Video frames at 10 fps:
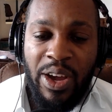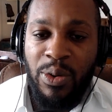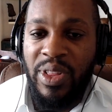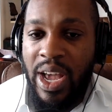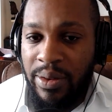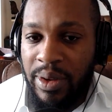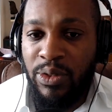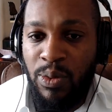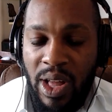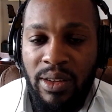agree with that
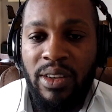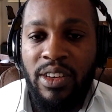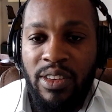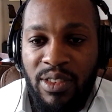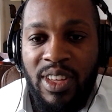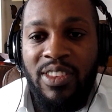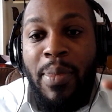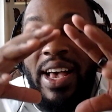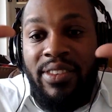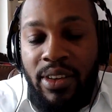as well. Is the
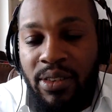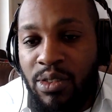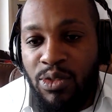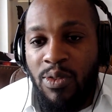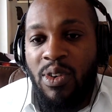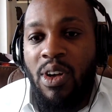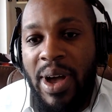basket, is the overall